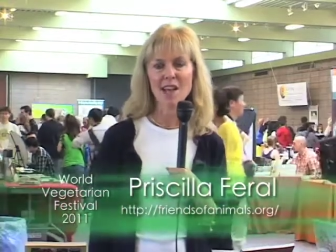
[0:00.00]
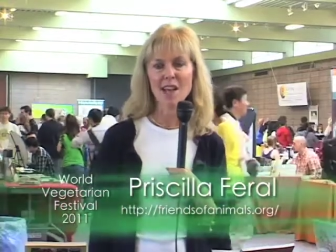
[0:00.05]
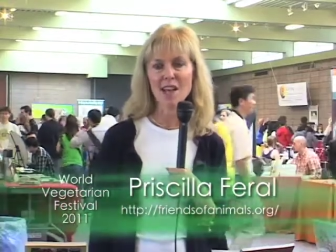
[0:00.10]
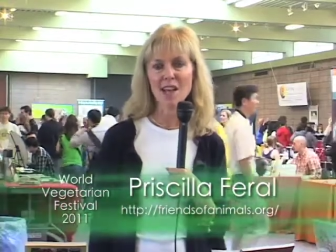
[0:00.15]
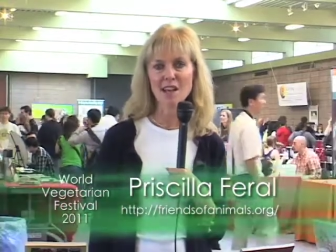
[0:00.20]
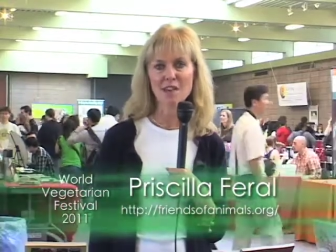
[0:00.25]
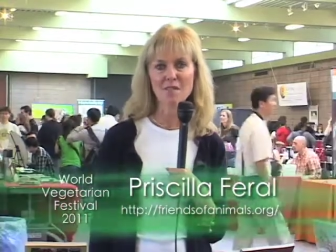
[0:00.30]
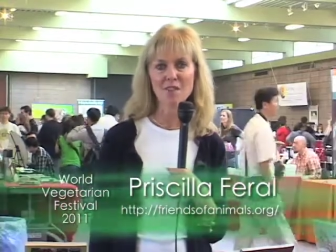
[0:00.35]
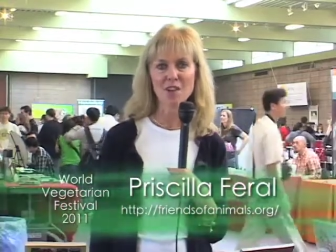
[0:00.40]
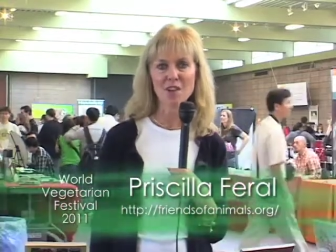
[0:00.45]

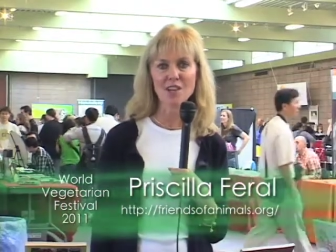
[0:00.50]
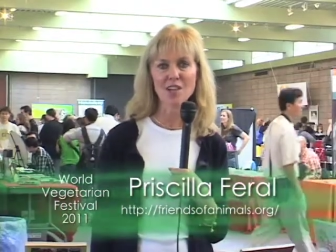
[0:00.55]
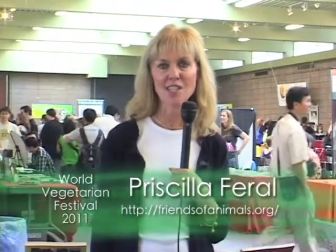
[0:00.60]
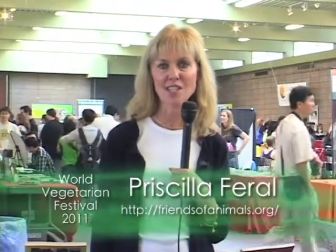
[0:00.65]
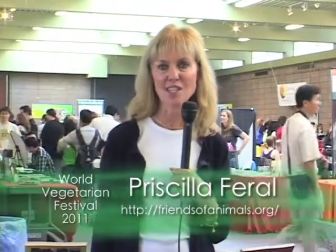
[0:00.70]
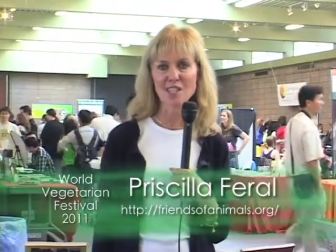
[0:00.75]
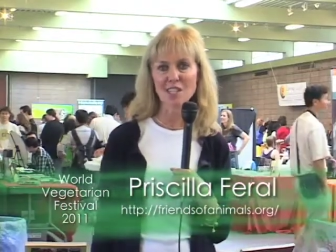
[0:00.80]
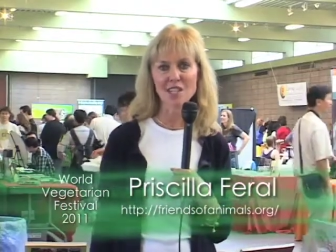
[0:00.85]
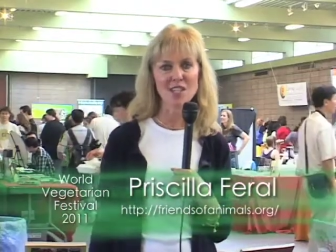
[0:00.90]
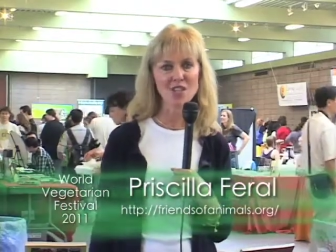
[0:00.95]
and
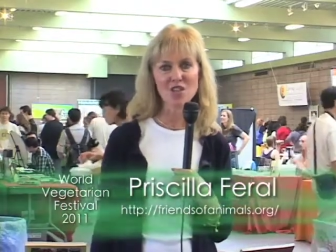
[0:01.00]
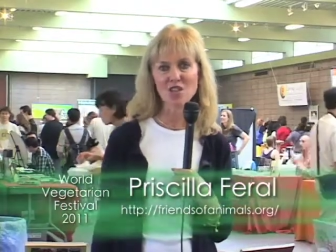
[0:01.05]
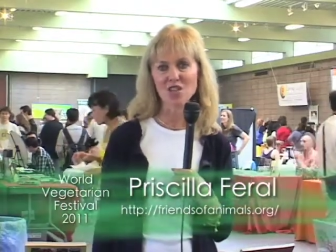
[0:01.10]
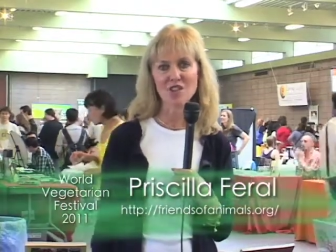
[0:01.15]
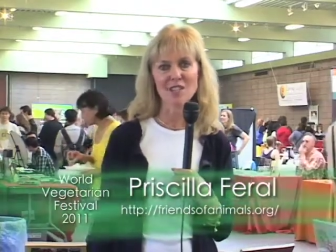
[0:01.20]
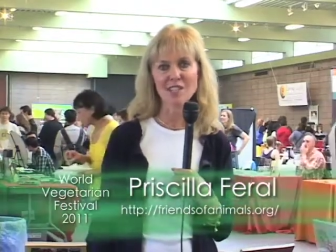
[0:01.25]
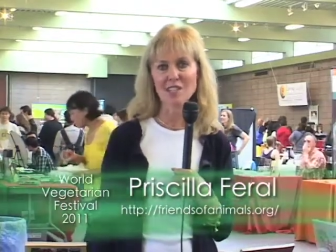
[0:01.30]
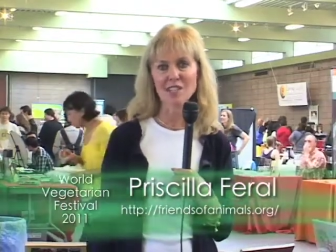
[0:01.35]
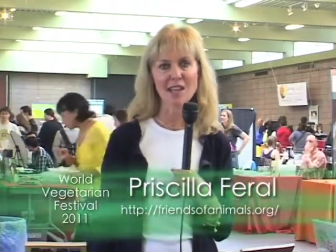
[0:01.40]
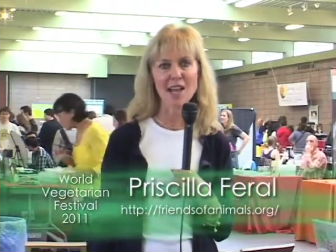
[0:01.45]
various t
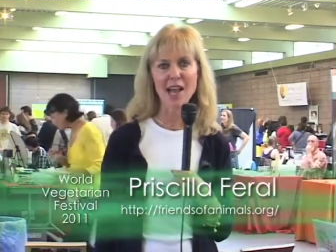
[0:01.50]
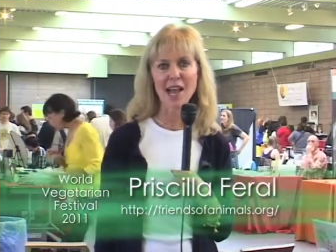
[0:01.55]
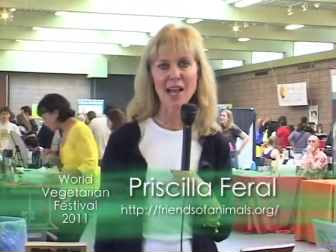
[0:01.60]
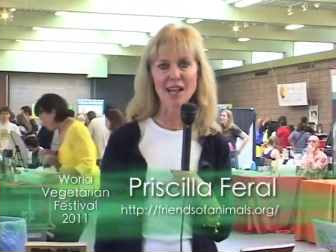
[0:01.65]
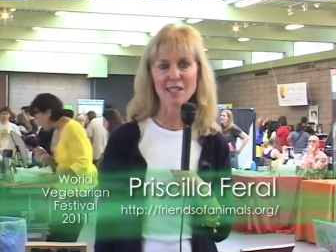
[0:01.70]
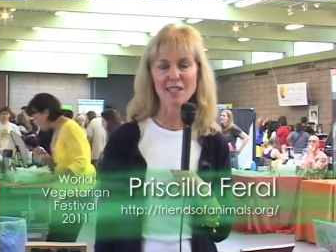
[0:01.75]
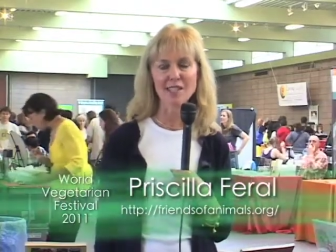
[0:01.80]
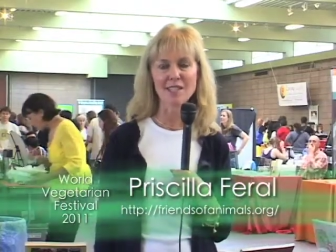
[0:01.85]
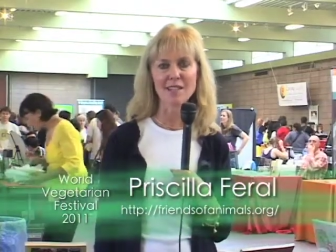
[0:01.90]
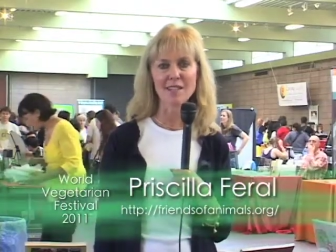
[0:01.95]
shirts,
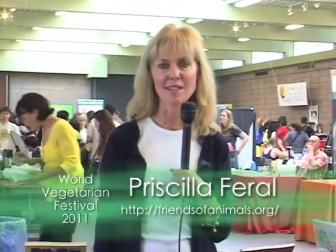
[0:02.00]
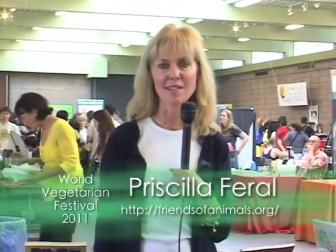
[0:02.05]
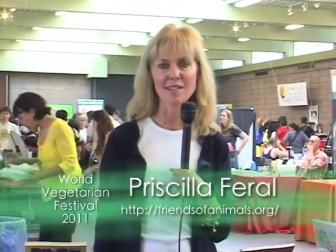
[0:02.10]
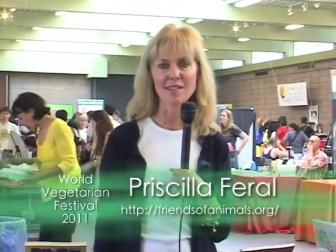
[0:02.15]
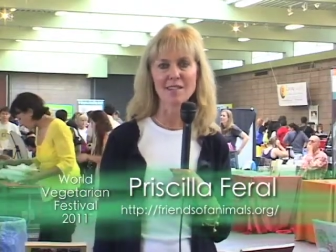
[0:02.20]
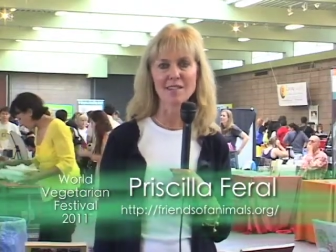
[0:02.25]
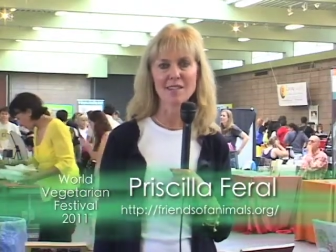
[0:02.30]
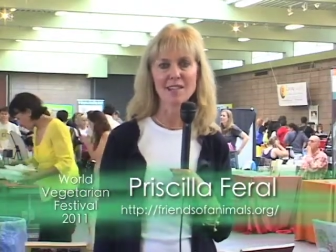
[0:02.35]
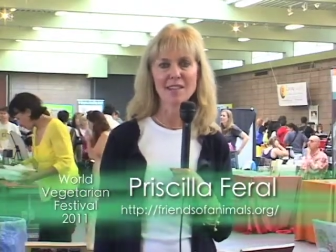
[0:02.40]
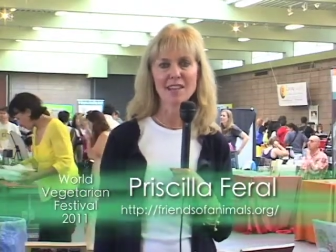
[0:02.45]
hats, and,
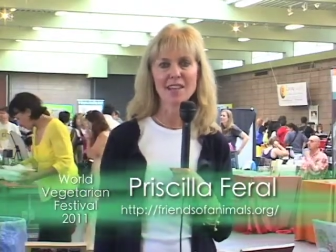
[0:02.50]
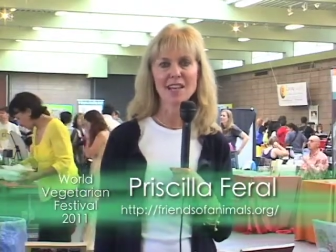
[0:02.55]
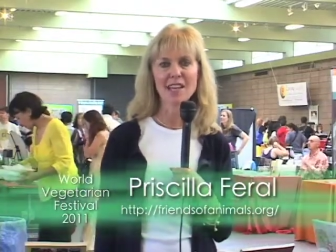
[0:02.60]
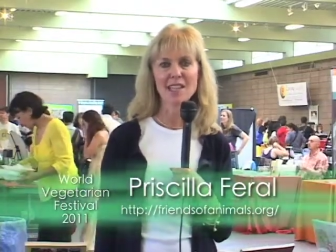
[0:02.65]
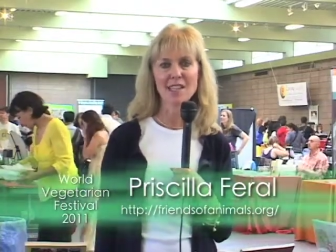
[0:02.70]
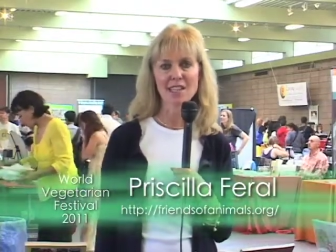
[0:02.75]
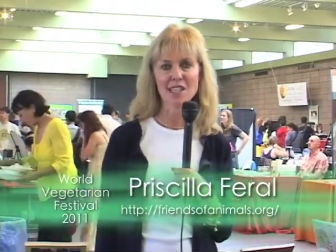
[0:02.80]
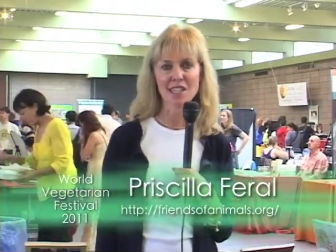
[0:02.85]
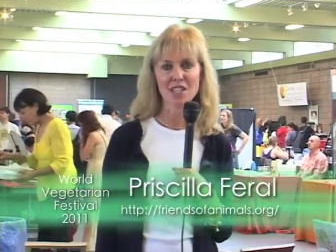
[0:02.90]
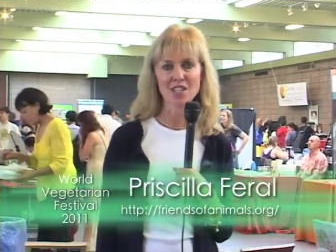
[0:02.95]

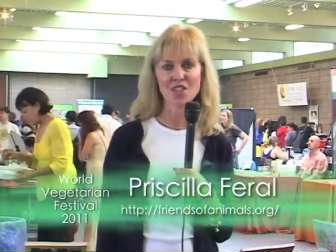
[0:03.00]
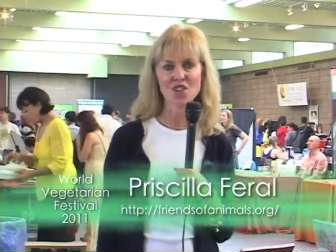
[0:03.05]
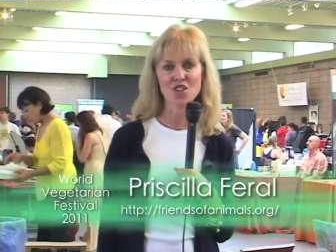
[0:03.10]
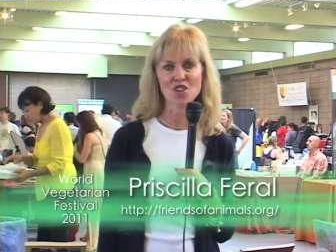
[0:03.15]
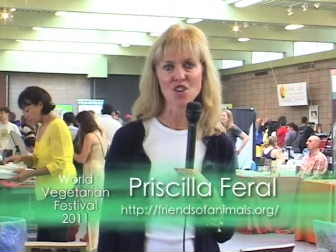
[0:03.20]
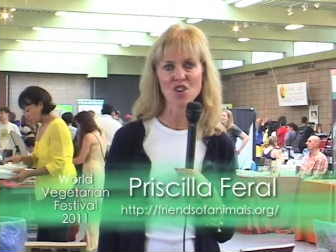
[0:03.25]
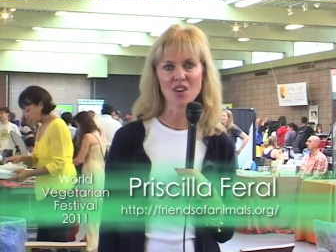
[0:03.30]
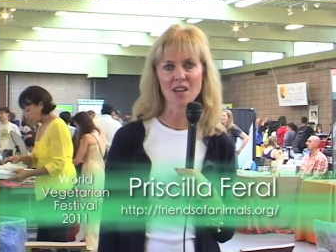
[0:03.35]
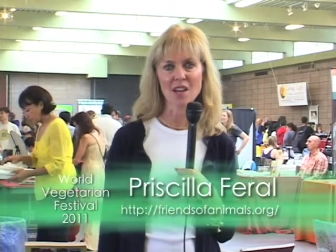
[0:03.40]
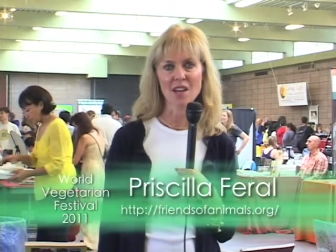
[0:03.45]
and
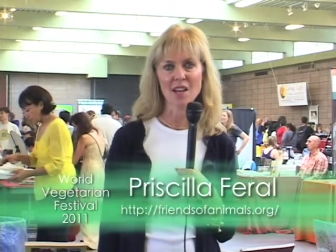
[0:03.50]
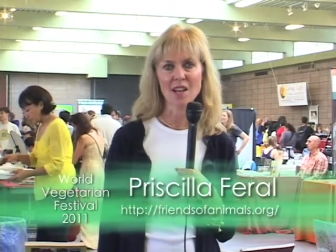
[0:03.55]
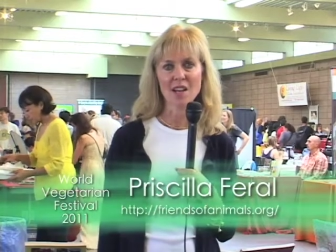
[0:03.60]
literature.